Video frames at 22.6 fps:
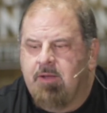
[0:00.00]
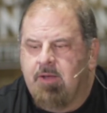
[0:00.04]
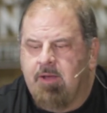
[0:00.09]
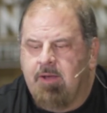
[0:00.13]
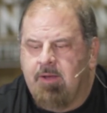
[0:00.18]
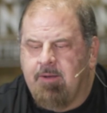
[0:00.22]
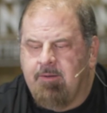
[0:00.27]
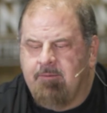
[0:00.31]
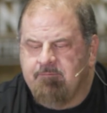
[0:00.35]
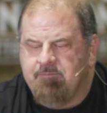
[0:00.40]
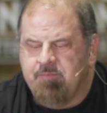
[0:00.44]

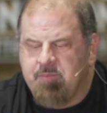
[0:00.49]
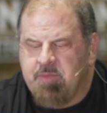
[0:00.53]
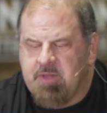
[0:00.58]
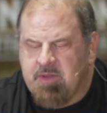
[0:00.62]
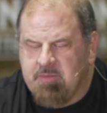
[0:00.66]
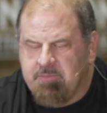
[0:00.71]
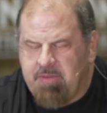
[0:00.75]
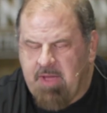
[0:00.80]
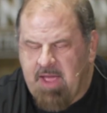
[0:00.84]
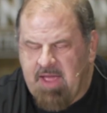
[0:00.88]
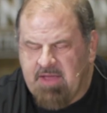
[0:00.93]

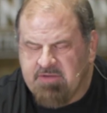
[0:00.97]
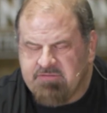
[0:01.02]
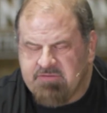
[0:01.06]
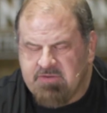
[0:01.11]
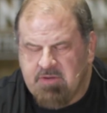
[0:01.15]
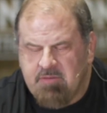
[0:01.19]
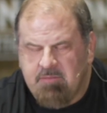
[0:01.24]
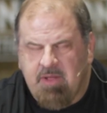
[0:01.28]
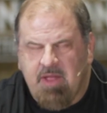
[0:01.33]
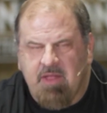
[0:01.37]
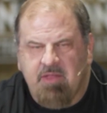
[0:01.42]
being
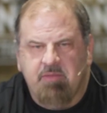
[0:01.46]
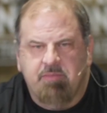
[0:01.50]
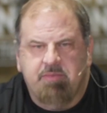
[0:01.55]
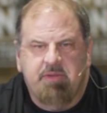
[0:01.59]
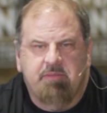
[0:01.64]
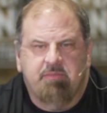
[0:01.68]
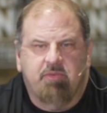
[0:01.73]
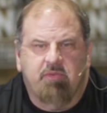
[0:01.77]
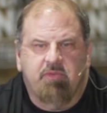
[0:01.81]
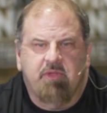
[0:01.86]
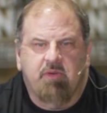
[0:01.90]
passionate about the
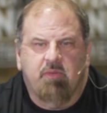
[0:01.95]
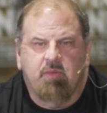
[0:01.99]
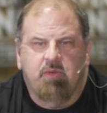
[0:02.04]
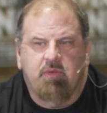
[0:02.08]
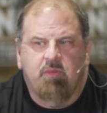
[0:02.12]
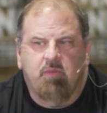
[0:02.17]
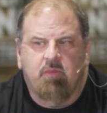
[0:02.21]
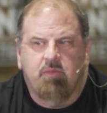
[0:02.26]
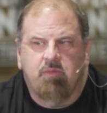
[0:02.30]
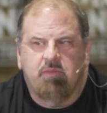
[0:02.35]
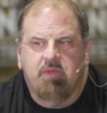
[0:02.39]
people
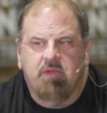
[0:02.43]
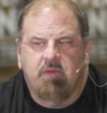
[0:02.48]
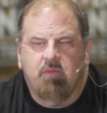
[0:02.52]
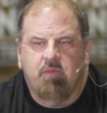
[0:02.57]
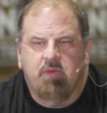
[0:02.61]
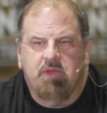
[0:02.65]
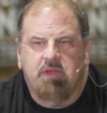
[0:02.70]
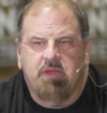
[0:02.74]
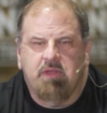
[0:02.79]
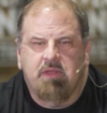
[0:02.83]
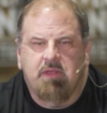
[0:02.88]
that
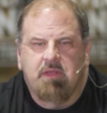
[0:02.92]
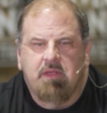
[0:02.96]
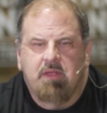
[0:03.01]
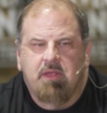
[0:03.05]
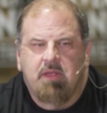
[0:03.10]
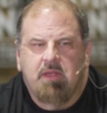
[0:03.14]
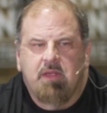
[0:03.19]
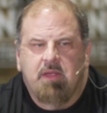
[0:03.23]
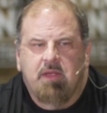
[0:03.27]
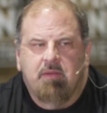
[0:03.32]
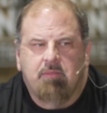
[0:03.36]
we
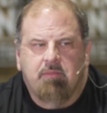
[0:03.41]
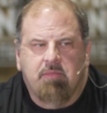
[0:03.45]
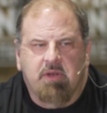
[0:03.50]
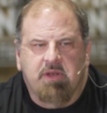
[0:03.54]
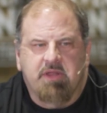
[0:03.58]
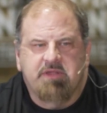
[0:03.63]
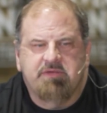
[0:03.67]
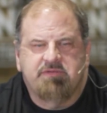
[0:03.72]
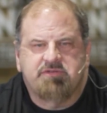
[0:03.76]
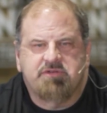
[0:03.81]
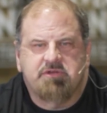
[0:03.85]

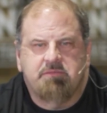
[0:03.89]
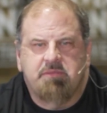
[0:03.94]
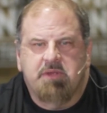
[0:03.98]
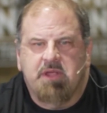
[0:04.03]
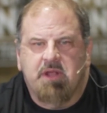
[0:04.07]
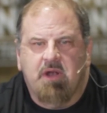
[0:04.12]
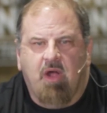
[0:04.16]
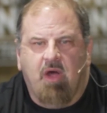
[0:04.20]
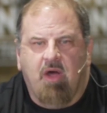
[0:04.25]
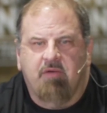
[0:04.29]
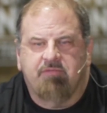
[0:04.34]
believe should be
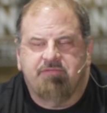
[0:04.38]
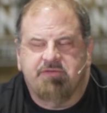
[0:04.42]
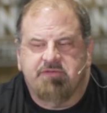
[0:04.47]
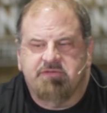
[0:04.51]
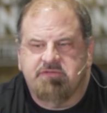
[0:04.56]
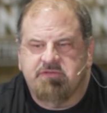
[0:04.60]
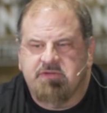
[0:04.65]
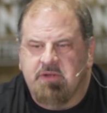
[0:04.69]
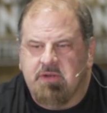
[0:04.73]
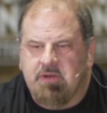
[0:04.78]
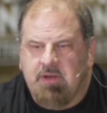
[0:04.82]
in
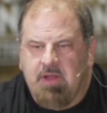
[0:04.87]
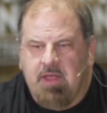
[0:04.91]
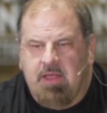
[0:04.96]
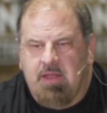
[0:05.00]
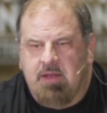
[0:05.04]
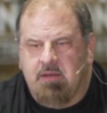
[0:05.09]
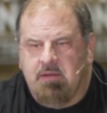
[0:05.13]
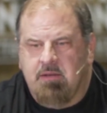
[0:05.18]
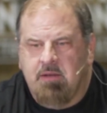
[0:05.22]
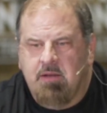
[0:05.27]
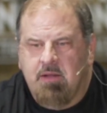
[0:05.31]
office,
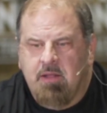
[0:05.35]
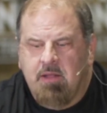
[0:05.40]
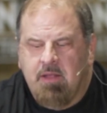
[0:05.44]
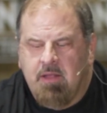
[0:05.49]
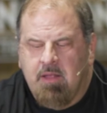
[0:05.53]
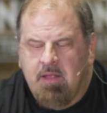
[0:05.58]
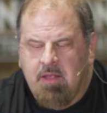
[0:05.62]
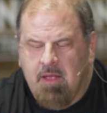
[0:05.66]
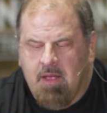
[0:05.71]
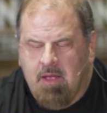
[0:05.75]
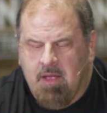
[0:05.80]
and
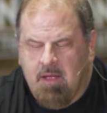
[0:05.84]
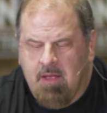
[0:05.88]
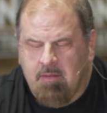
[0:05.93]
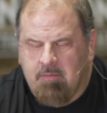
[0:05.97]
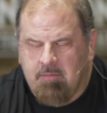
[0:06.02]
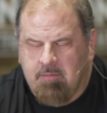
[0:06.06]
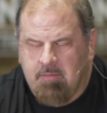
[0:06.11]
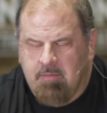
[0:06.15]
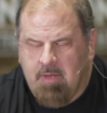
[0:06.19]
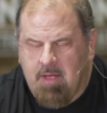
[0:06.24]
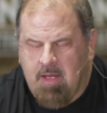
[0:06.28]

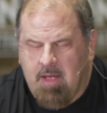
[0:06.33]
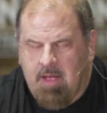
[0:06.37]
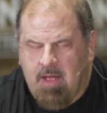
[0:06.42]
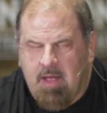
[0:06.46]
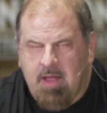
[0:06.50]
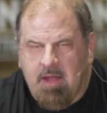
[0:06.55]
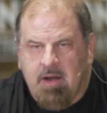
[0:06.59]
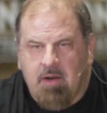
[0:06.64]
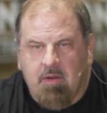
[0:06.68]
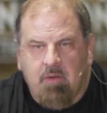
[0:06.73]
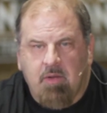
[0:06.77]

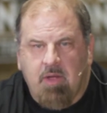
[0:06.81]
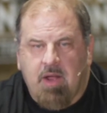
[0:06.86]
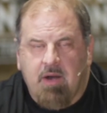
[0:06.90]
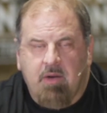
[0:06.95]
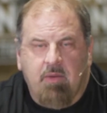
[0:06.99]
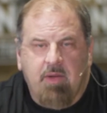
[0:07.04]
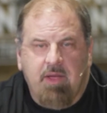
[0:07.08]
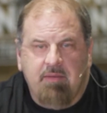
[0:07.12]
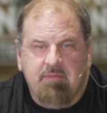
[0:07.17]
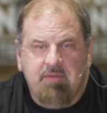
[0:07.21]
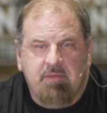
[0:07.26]
I
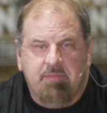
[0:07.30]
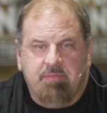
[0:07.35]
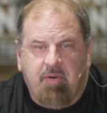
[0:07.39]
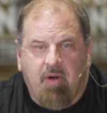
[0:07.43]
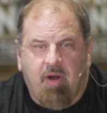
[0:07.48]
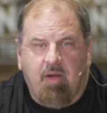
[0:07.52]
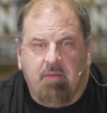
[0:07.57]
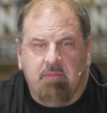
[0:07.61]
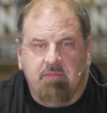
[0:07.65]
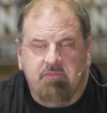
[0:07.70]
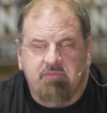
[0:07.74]
don't have any
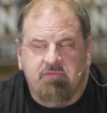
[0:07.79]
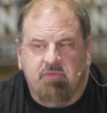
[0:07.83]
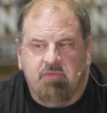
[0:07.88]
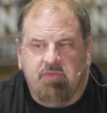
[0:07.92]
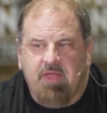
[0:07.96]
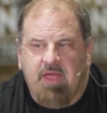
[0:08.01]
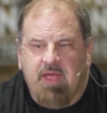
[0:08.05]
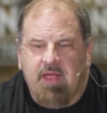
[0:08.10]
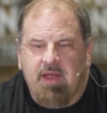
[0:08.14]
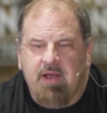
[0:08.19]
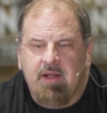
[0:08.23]
problems with
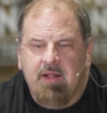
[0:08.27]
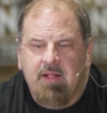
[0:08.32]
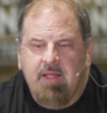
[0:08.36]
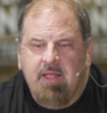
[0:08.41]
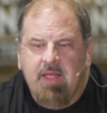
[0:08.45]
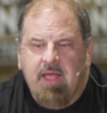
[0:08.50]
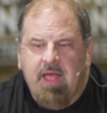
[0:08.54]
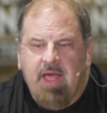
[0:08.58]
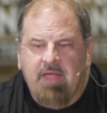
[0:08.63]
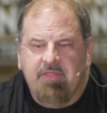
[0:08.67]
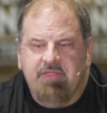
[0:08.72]
that.
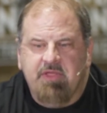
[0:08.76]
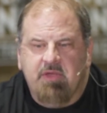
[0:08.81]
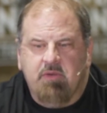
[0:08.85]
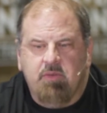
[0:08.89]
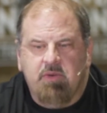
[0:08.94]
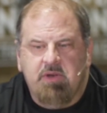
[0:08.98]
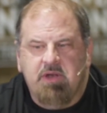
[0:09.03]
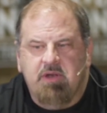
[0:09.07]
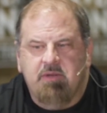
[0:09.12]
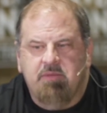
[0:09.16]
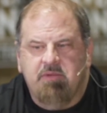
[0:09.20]
I think
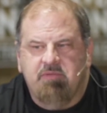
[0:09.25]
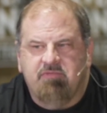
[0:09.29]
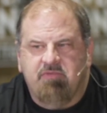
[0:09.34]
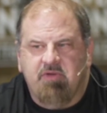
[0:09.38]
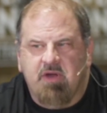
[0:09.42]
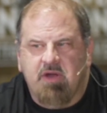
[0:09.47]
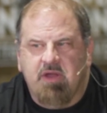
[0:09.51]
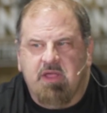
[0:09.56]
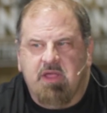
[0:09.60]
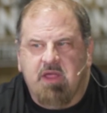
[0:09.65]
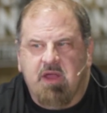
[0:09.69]
we need to be
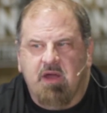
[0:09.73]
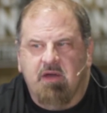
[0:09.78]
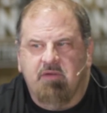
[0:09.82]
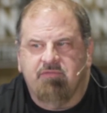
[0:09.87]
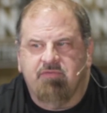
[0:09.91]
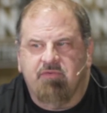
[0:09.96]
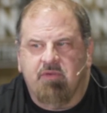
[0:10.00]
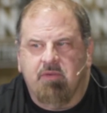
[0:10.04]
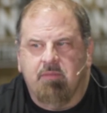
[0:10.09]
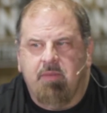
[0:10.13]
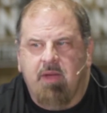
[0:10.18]
very
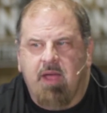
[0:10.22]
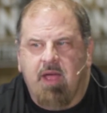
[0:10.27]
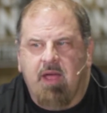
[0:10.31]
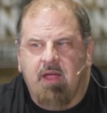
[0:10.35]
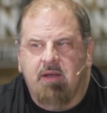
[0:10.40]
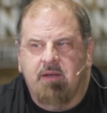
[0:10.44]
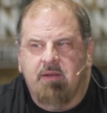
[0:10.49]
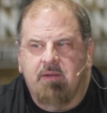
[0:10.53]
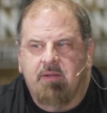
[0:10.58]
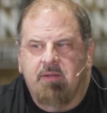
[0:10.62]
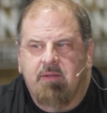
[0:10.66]
careful
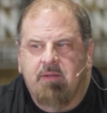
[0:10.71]
about